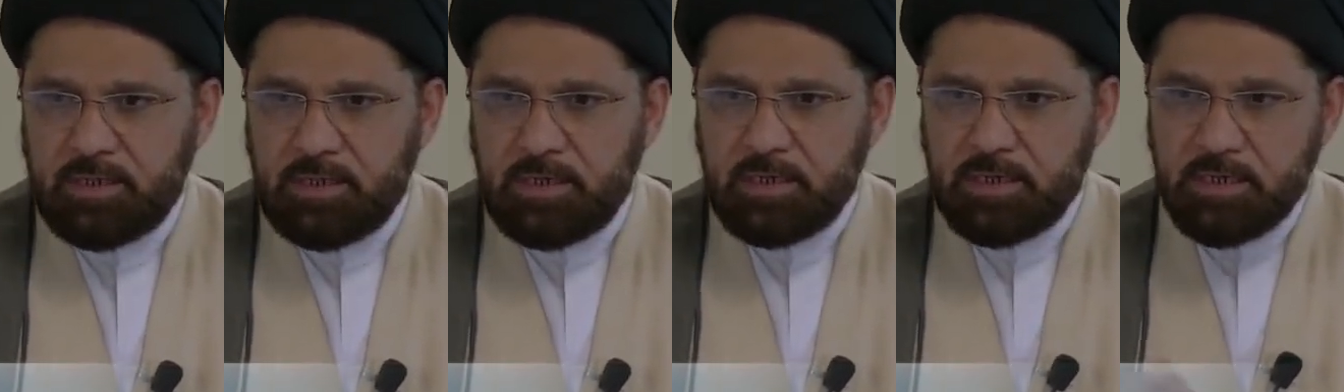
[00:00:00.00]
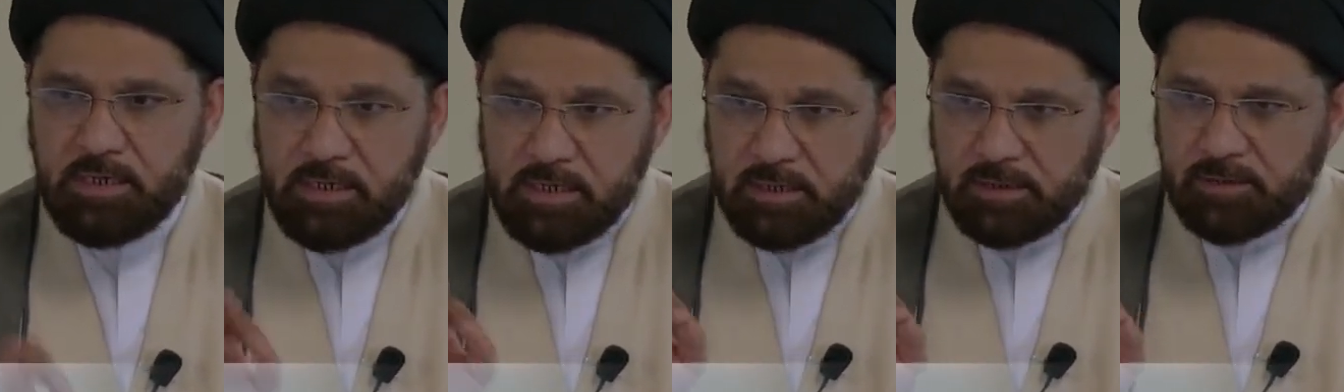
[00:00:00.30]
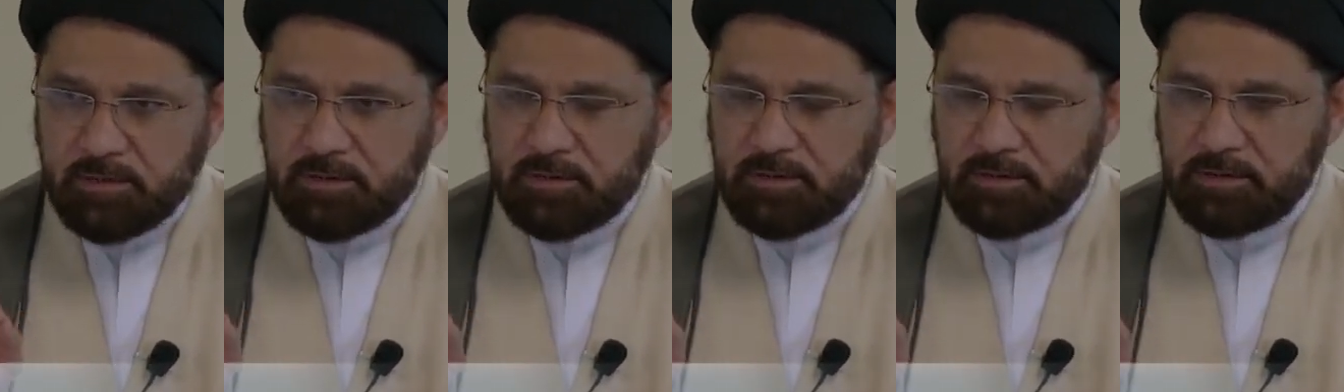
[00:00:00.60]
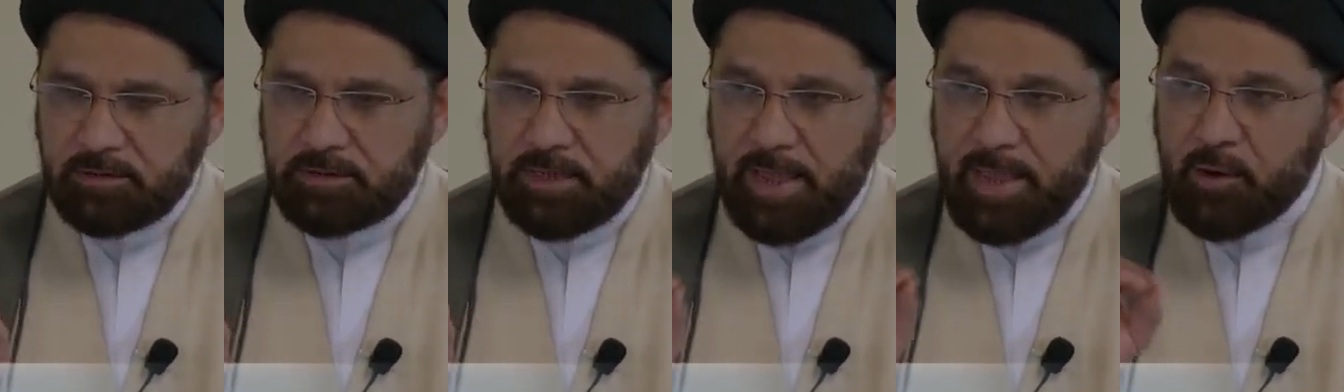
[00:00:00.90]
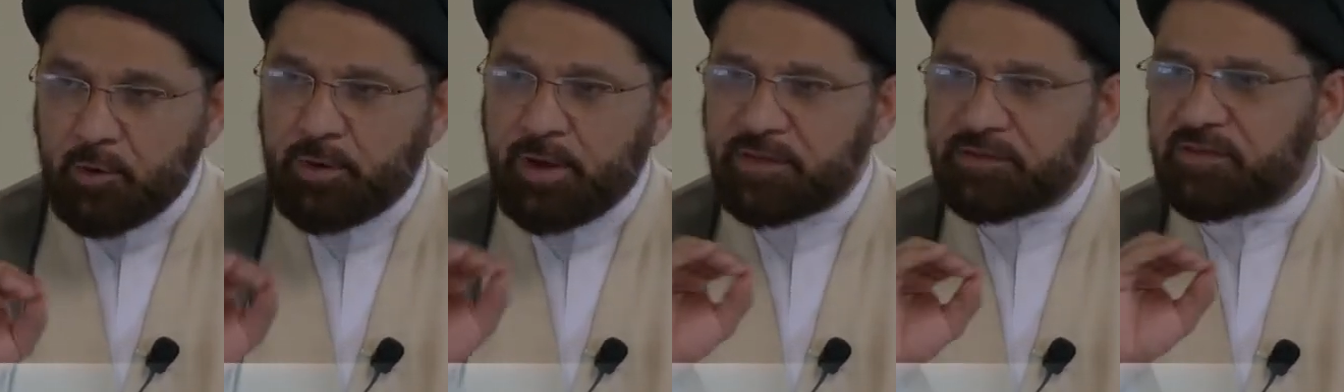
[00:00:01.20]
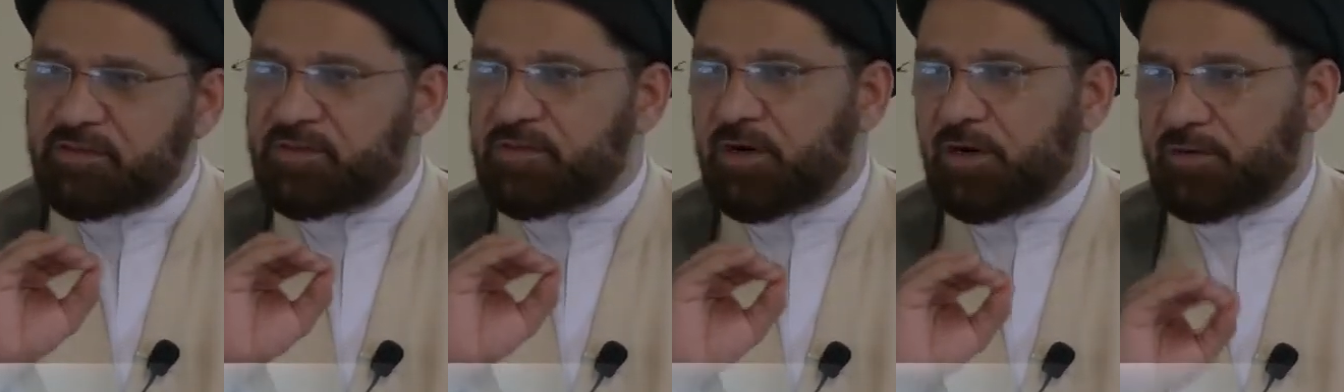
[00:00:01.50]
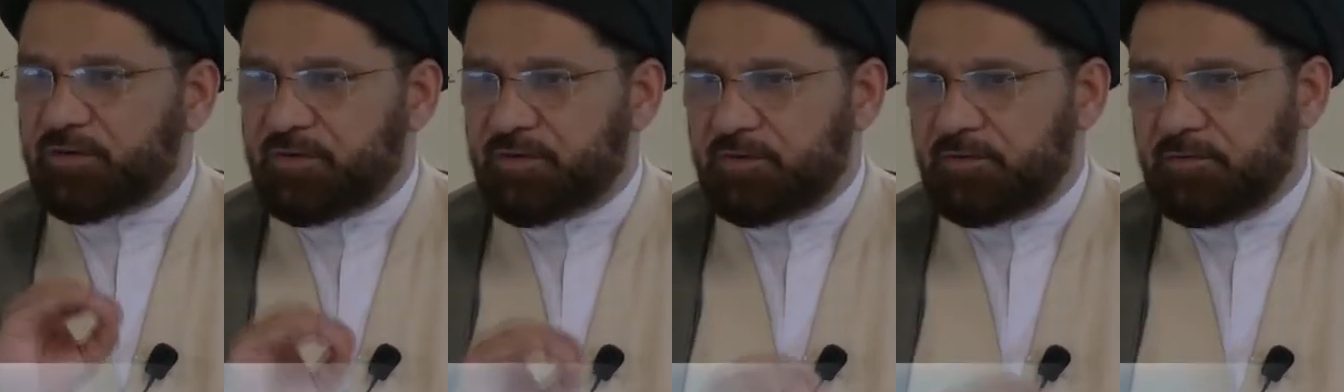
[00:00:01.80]
Here the arrogance
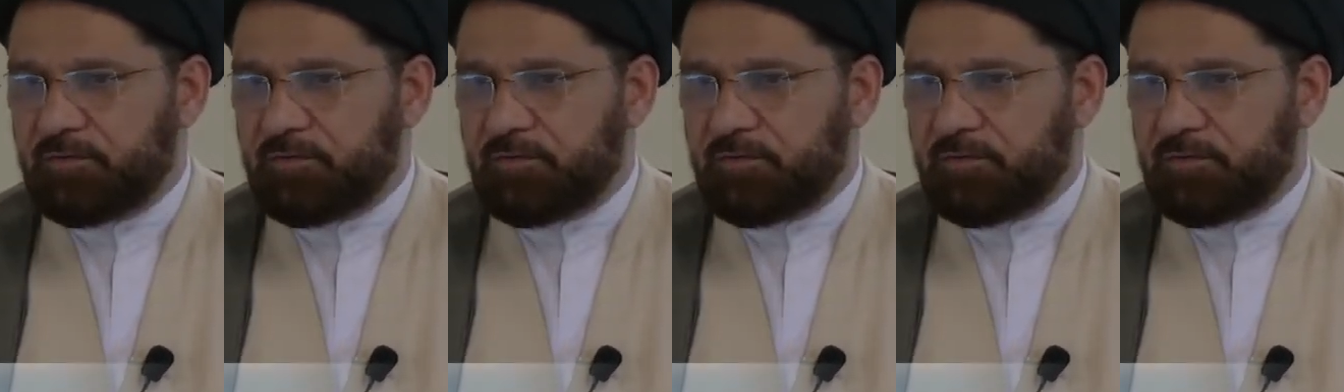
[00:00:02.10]
starts.